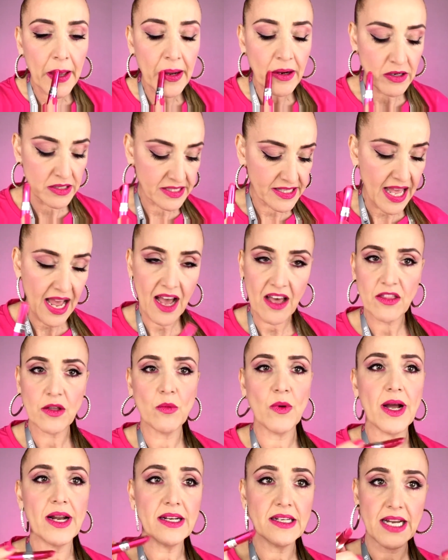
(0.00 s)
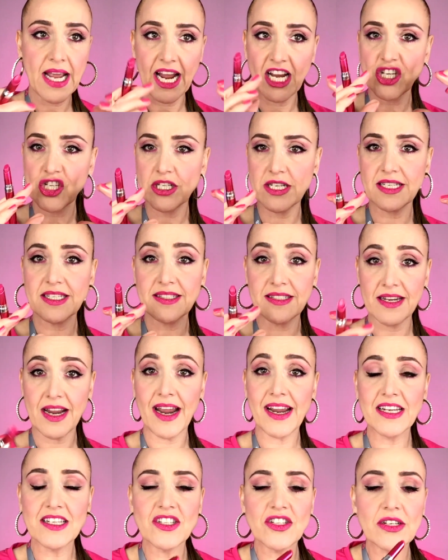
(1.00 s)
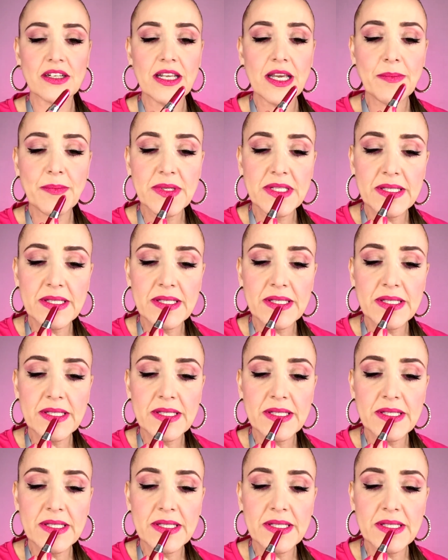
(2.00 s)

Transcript: because that other one actually stains your lips.